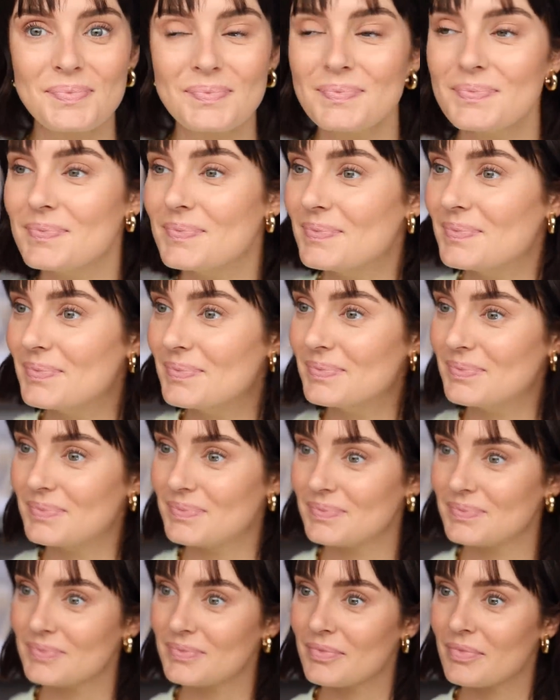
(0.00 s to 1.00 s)

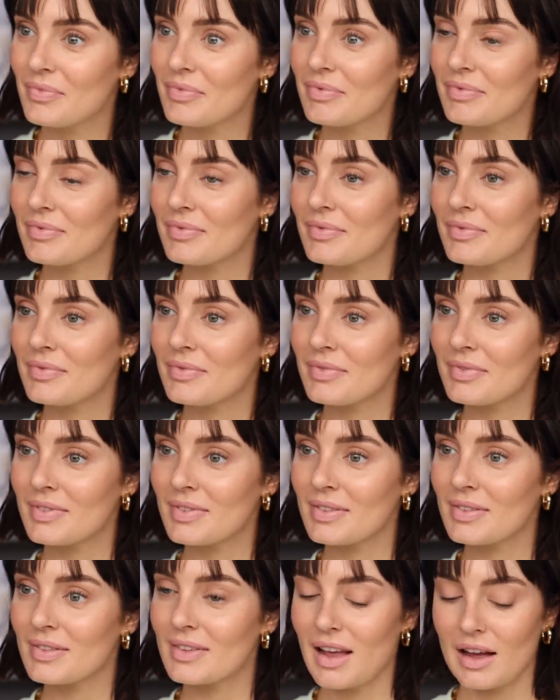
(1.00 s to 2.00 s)

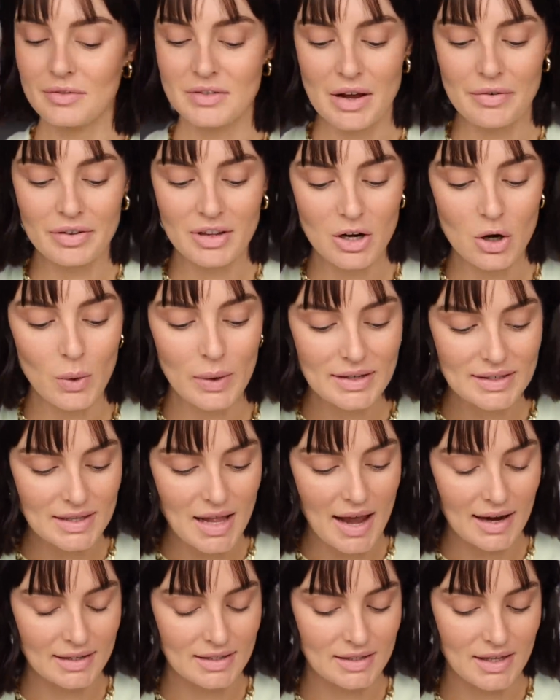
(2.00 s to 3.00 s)
I've definitely always
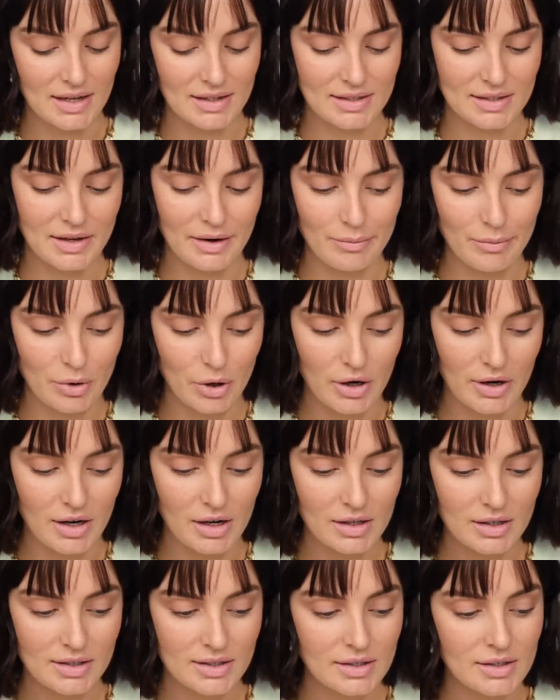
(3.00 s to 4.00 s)
liked their skin
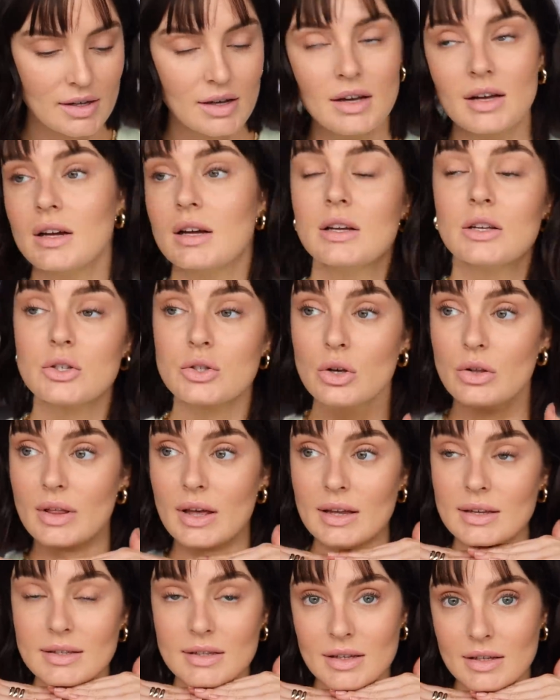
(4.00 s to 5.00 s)
products. So
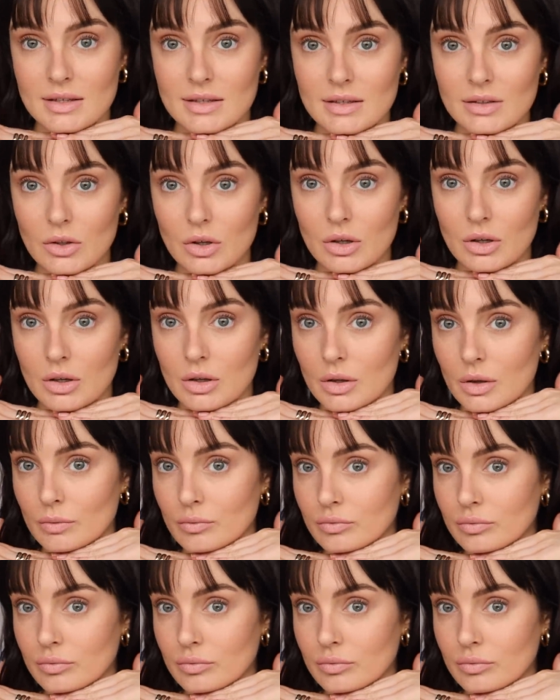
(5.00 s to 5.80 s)
there's this look.